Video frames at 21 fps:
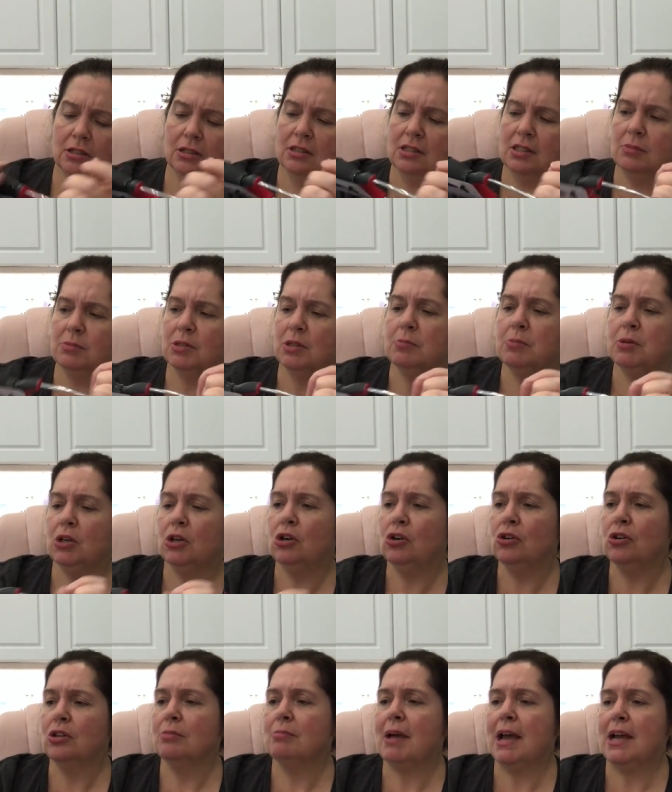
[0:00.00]
Seems to be a
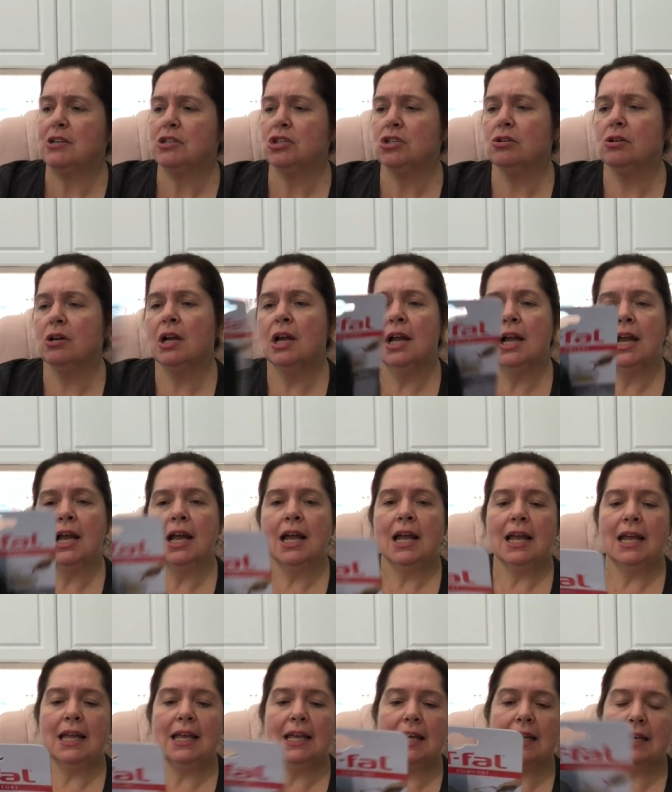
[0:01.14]
good masher.
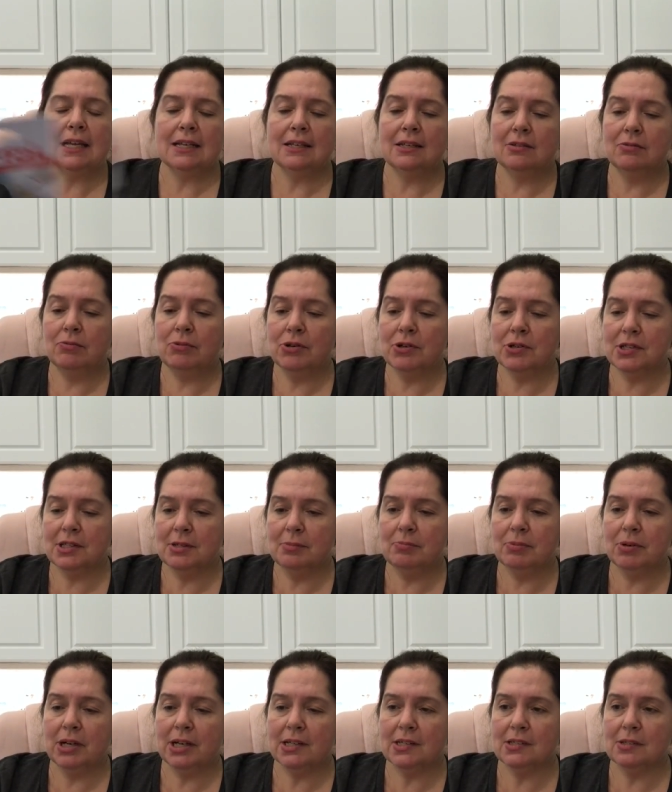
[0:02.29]
And where's the
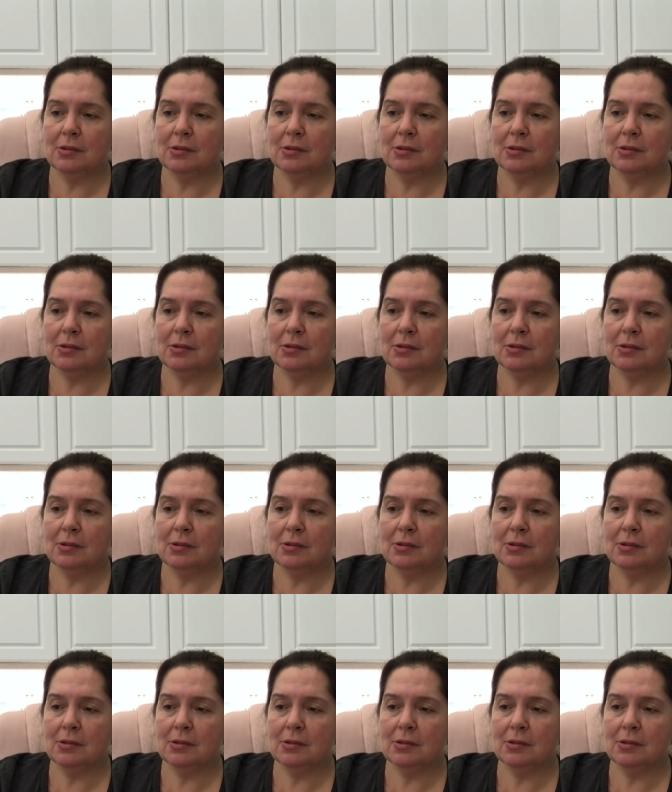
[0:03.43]
price?